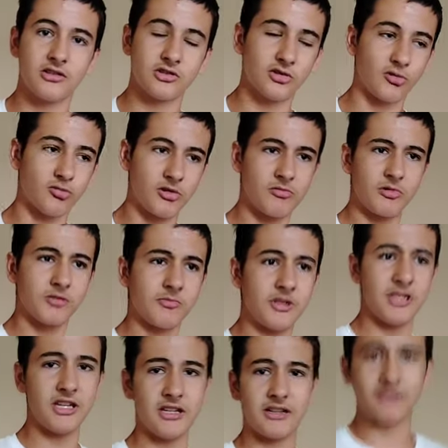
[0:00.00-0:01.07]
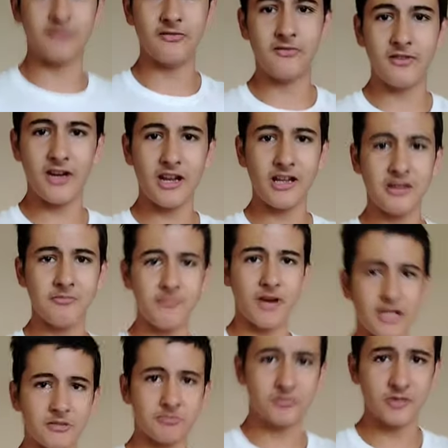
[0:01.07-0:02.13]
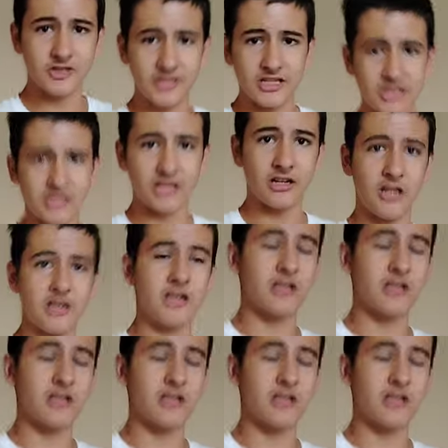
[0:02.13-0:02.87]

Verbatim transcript: So we will be in a very bad position,